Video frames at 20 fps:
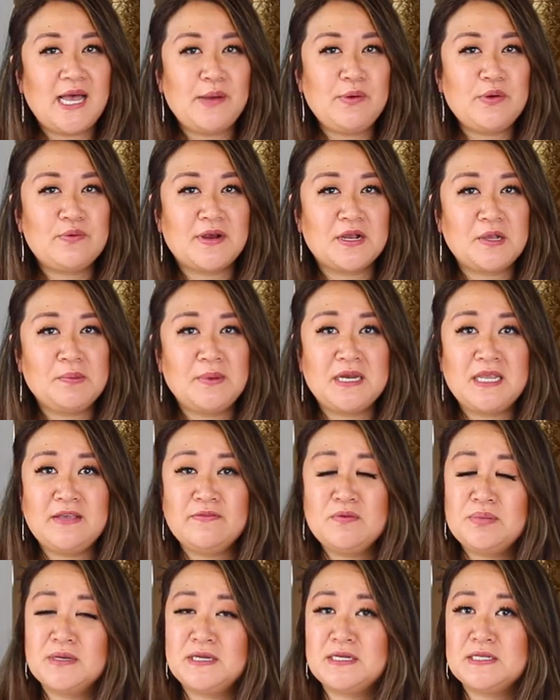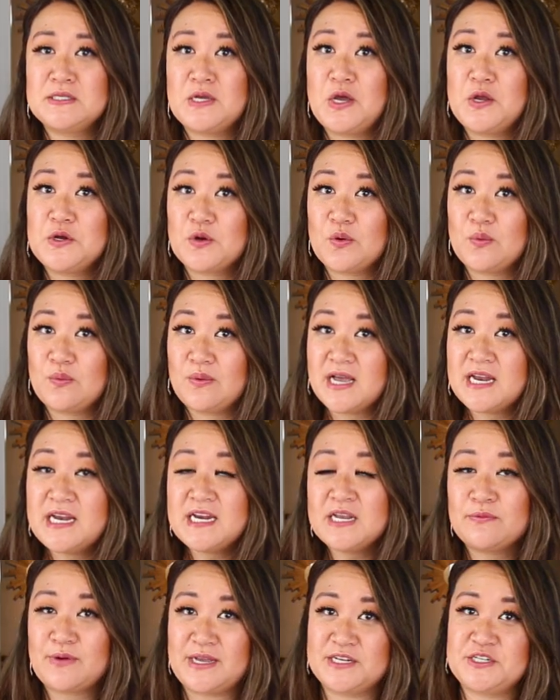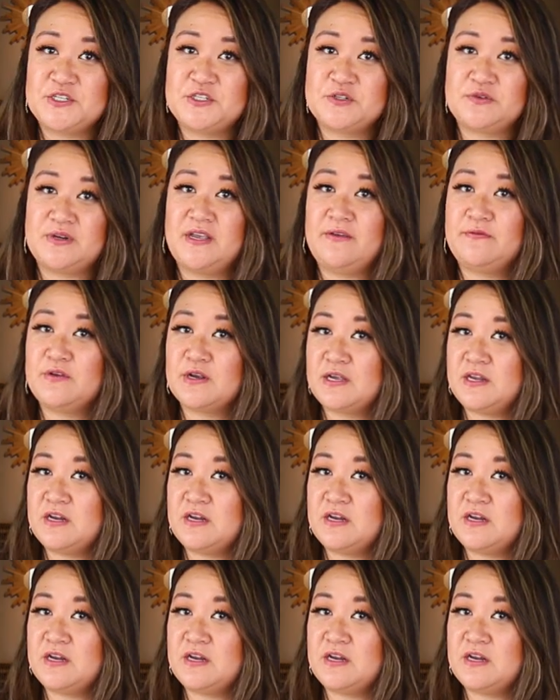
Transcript: I would recommend even putting this on your wedding registry if you're